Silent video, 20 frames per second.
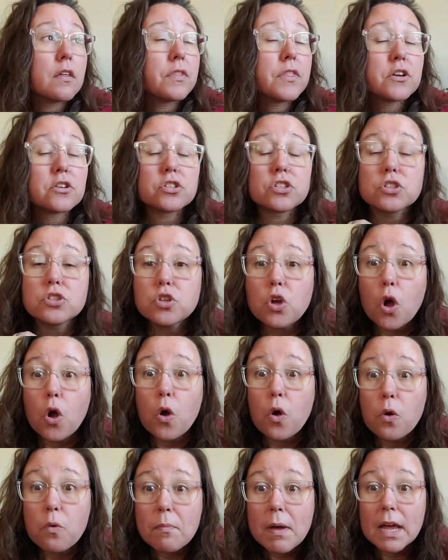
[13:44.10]
There's
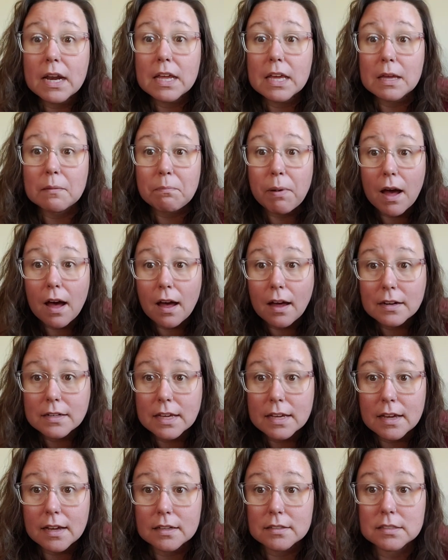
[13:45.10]
so many
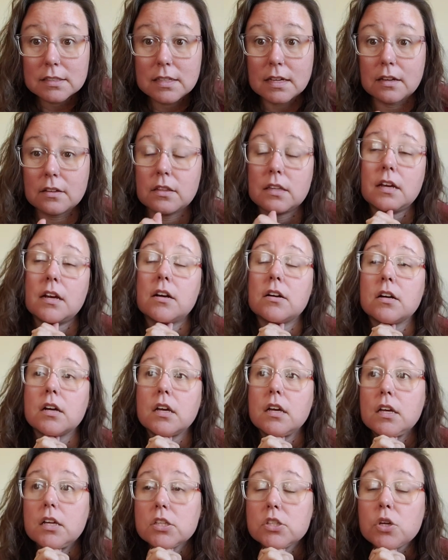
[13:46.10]
podcasts out there.
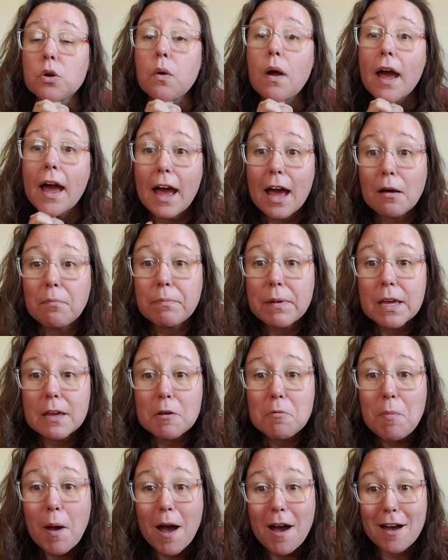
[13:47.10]
So happy
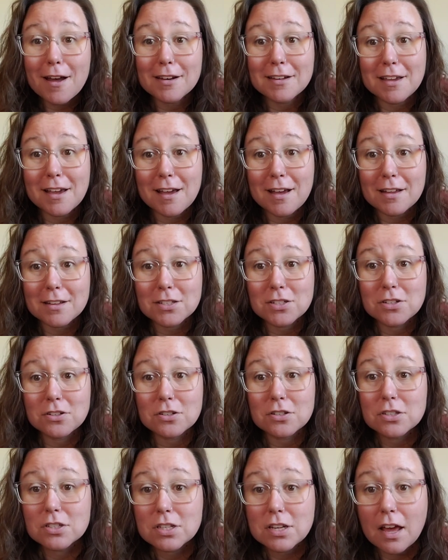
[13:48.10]

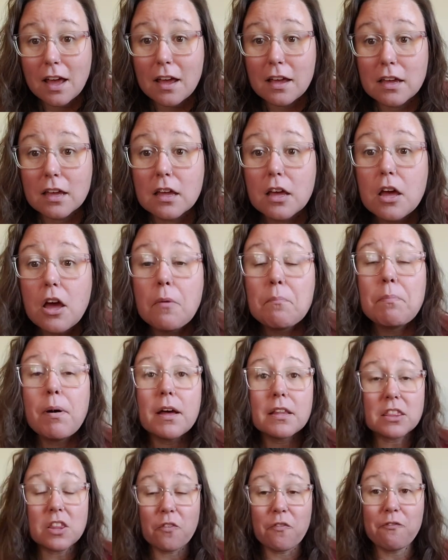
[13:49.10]
Podcasters Day.
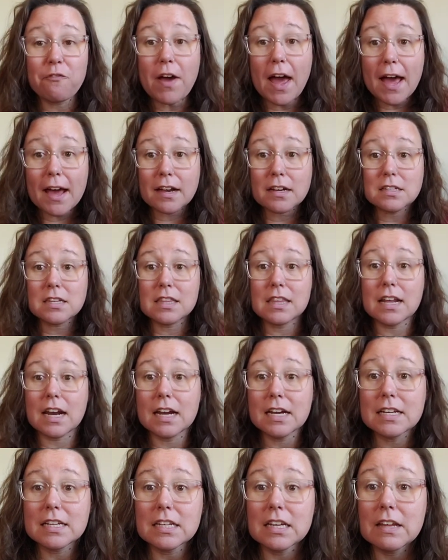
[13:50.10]
But the fact that
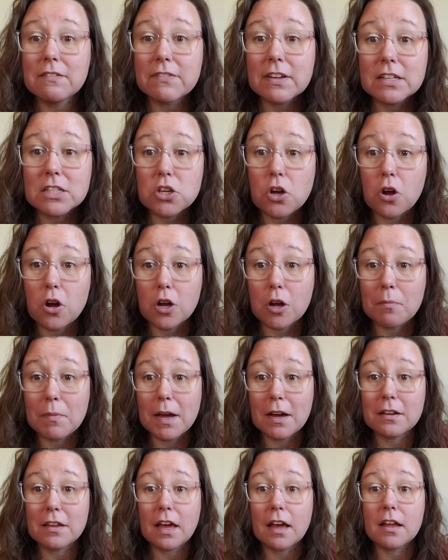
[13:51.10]
I didn't even talk
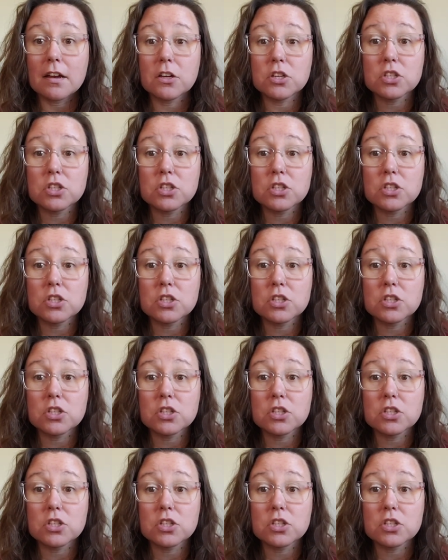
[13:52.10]
about yet.